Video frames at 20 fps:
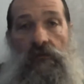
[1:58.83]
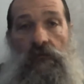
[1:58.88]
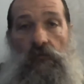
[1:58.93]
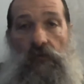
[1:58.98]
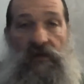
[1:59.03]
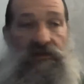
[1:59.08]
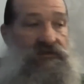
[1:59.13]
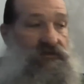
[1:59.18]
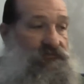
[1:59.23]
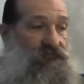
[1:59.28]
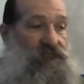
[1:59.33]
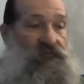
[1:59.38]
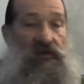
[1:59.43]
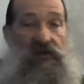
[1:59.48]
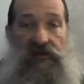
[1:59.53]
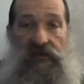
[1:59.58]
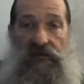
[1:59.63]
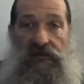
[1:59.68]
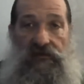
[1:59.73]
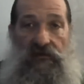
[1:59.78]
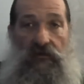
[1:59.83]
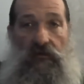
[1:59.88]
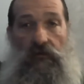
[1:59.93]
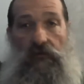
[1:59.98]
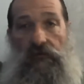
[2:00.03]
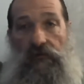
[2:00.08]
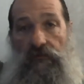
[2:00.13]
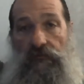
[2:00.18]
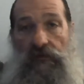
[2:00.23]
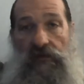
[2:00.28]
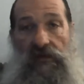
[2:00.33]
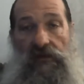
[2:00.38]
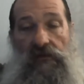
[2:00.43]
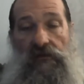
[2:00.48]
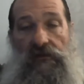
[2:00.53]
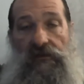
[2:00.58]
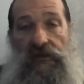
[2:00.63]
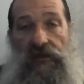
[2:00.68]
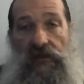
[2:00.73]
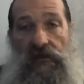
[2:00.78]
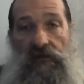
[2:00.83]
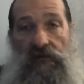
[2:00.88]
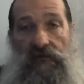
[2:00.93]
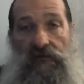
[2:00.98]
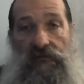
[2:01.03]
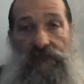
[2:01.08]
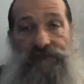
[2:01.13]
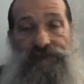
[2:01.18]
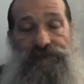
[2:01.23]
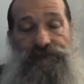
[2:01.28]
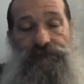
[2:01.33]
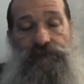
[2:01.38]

We had confetti in here earlier, but I cleaned that all up.